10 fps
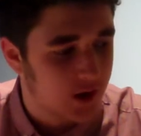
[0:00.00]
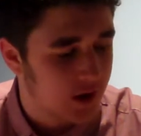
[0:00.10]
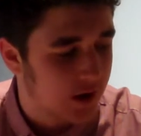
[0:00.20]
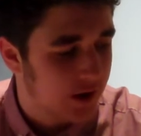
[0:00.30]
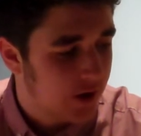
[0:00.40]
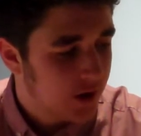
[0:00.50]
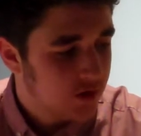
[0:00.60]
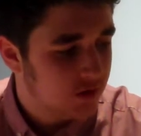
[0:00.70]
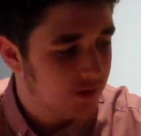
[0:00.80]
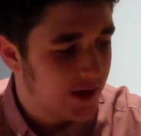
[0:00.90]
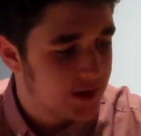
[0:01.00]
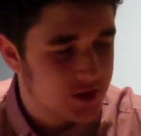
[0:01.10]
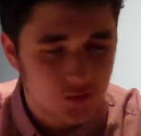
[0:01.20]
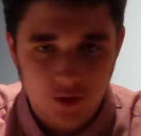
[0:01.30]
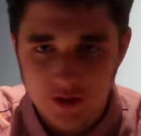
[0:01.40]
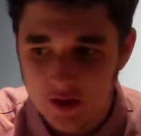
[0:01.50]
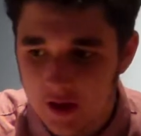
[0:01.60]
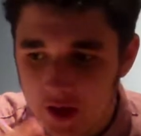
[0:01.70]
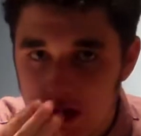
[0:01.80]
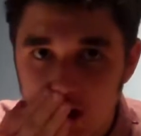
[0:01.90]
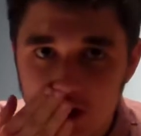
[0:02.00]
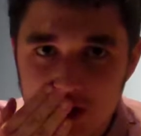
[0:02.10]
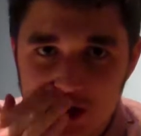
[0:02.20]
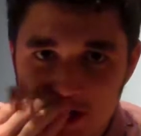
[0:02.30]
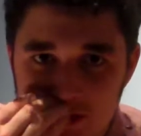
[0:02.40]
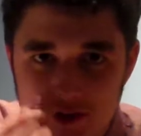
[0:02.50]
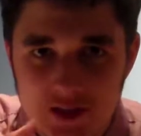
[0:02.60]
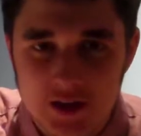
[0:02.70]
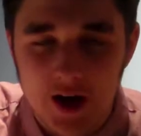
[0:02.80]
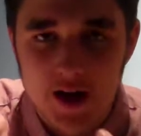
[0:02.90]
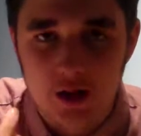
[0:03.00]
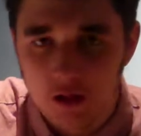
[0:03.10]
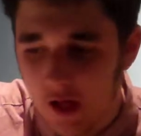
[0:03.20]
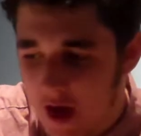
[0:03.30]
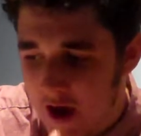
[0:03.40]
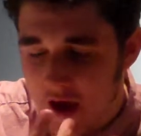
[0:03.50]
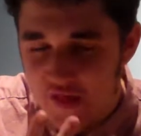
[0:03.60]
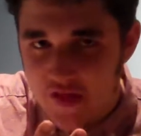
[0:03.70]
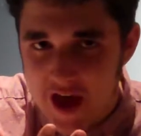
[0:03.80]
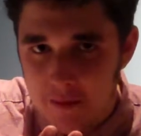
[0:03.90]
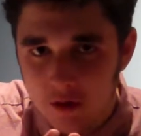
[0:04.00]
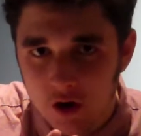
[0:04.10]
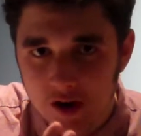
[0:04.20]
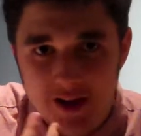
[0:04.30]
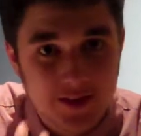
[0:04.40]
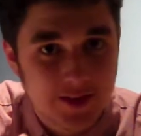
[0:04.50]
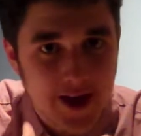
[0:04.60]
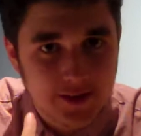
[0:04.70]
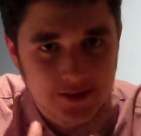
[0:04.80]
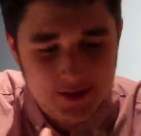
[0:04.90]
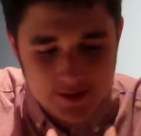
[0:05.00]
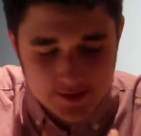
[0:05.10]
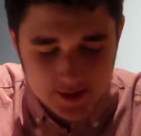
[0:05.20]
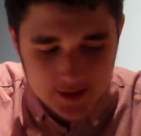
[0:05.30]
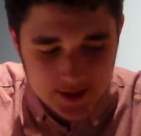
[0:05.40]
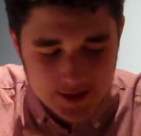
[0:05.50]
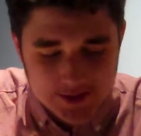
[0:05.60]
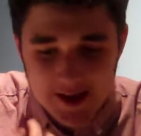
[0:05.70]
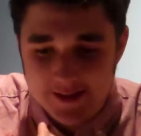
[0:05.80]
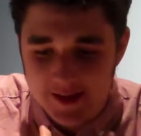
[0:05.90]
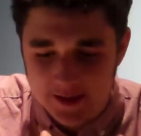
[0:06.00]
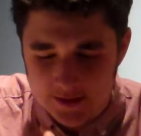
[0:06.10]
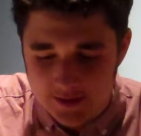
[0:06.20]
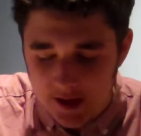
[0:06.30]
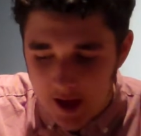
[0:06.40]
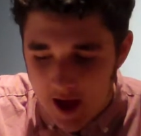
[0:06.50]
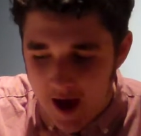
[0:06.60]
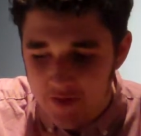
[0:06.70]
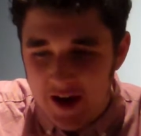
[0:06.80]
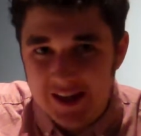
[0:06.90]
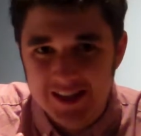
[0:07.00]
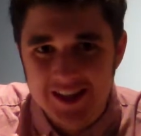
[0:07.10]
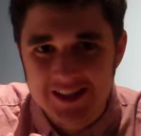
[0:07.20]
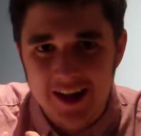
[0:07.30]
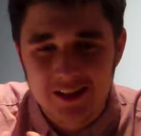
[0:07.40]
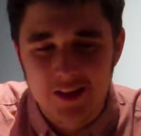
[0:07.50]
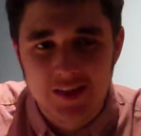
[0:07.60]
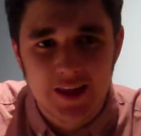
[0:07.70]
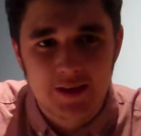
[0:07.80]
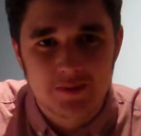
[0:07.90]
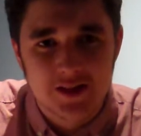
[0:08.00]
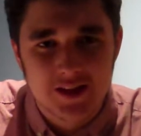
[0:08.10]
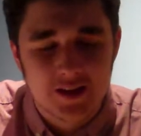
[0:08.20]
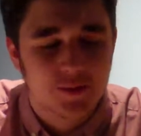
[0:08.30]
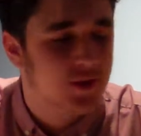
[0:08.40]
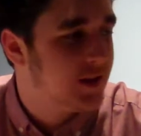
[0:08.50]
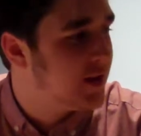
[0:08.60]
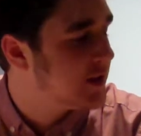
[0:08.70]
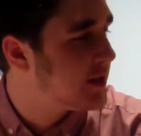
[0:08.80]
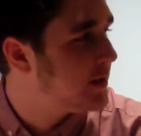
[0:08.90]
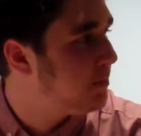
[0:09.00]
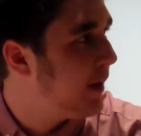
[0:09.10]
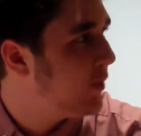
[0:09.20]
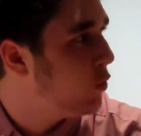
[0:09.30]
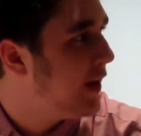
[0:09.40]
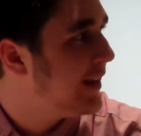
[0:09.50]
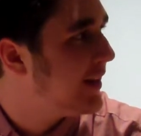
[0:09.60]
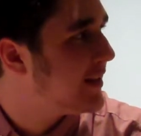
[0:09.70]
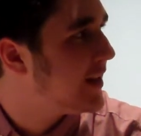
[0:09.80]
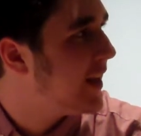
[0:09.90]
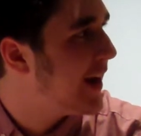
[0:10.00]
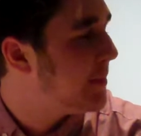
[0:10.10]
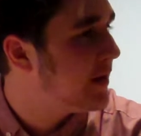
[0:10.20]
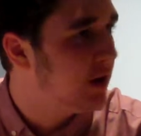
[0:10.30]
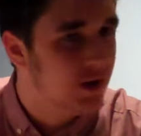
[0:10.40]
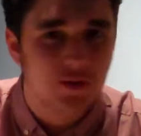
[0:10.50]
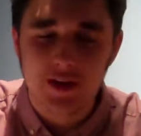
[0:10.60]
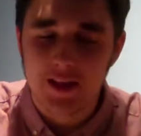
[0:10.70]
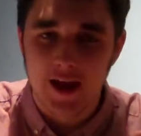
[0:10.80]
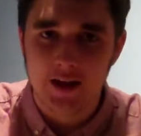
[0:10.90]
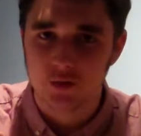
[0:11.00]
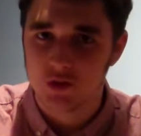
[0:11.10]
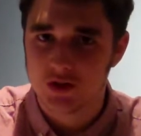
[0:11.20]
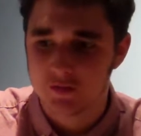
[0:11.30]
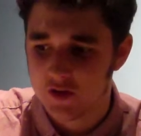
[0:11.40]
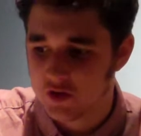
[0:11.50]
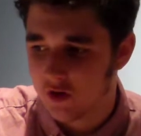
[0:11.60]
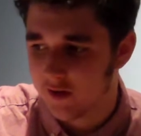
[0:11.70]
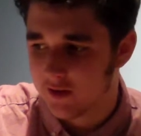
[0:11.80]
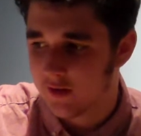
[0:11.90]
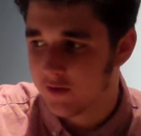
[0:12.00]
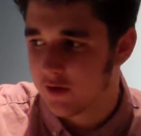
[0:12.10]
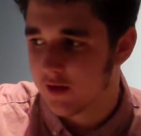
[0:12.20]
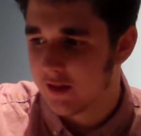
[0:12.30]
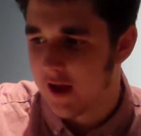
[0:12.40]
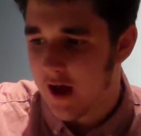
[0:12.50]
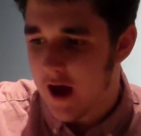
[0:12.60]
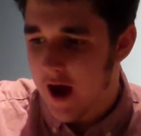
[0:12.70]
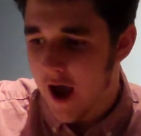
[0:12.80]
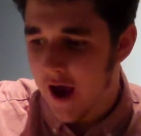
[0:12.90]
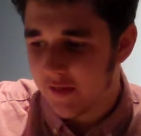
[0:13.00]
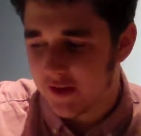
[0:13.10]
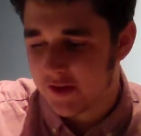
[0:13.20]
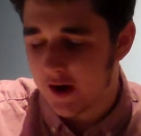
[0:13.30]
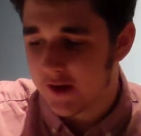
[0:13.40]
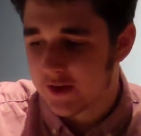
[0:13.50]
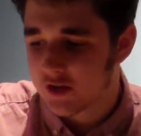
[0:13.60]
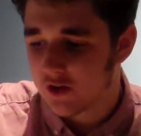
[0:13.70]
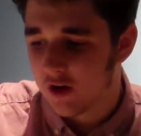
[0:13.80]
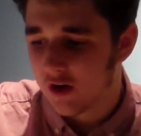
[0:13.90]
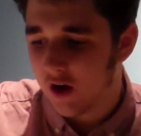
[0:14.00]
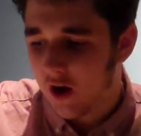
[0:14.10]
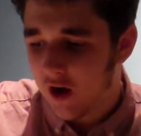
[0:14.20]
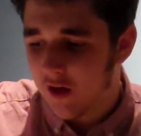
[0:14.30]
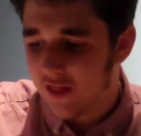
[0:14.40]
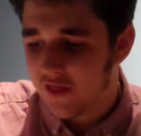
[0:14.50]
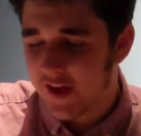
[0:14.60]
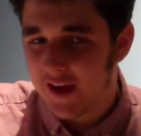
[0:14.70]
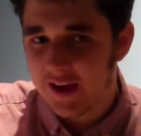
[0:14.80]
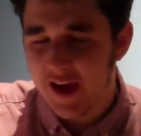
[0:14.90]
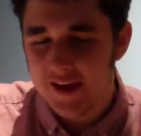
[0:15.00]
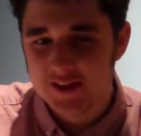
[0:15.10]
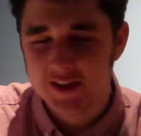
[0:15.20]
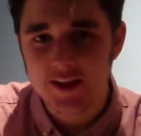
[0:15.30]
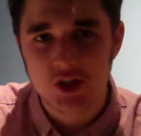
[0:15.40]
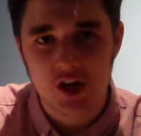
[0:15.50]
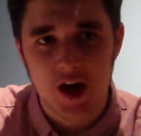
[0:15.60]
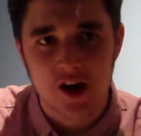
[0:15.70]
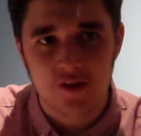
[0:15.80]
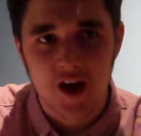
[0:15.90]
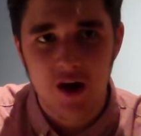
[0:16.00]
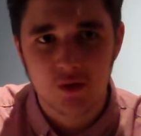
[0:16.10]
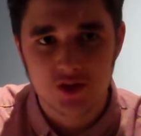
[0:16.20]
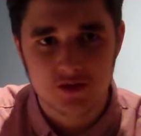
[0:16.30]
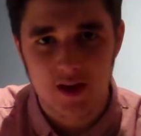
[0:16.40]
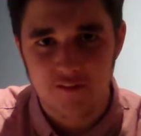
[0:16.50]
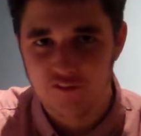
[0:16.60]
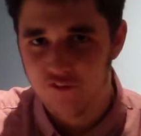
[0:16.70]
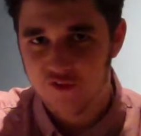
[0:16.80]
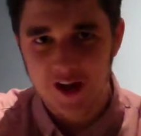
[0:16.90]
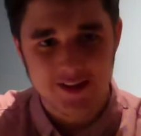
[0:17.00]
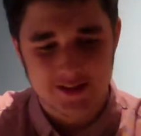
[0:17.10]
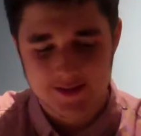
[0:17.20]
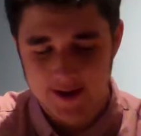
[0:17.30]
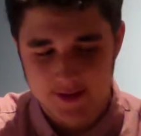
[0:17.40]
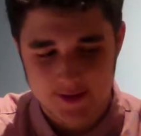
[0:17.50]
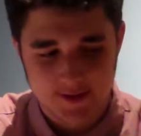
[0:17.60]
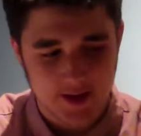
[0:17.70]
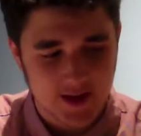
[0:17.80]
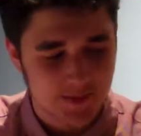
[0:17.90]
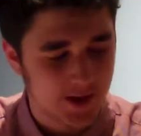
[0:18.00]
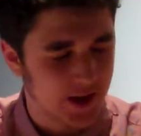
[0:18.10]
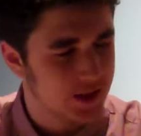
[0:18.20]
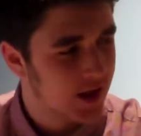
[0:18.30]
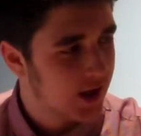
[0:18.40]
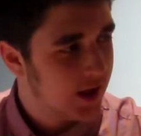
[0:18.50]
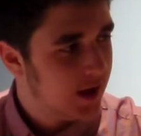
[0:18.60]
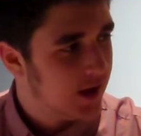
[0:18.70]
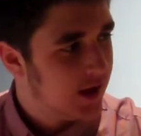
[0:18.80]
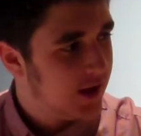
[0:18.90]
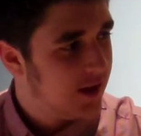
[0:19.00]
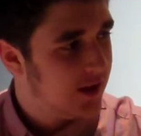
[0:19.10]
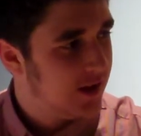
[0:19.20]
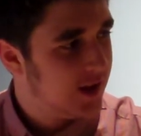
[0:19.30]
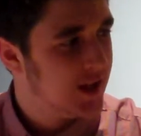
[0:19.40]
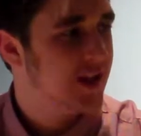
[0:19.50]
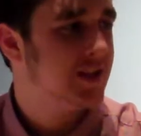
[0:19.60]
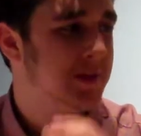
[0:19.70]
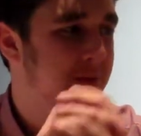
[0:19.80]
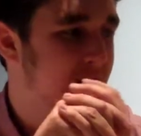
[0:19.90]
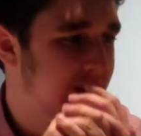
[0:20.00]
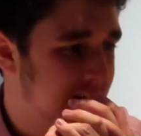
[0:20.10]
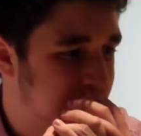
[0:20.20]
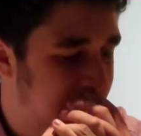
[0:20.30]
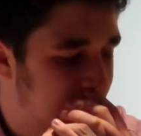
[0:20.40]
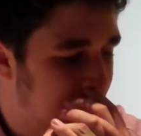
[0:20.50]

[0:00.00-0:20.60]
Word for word: uh, directed with a huge sense of style in their more condensed uh, settings. And that's exactly the thing, same thing that Ben Wheatley did here. I mean, all he really had was Victorian London. And the dinosaur, the CGI on that was fantastic. I mean, uh, to be honest,